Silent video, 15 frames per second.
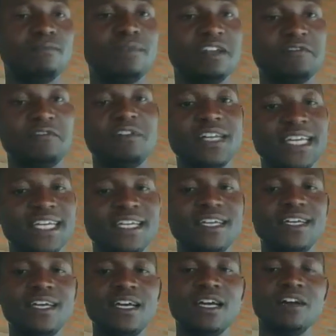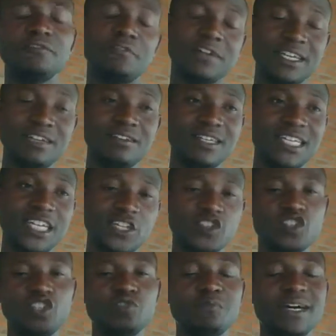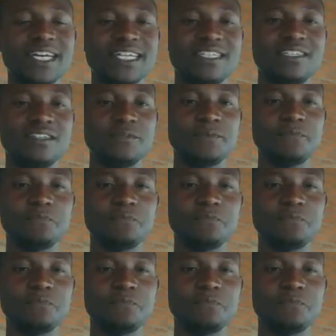by foreign exchange market.